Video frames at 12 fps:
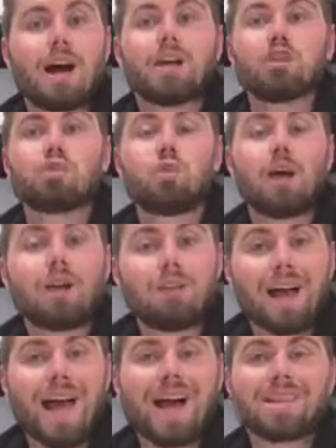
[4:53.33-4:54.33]
as well
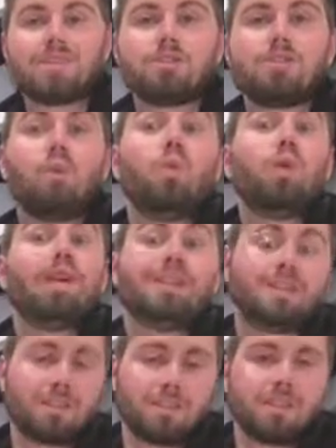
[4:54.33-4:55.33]
as the
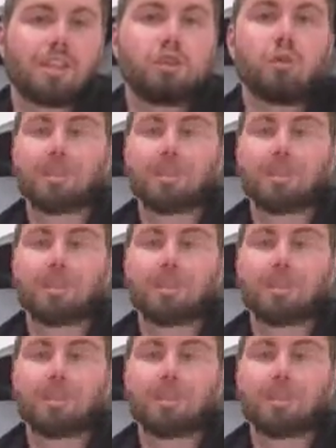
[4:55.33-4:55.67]
weaknesses that you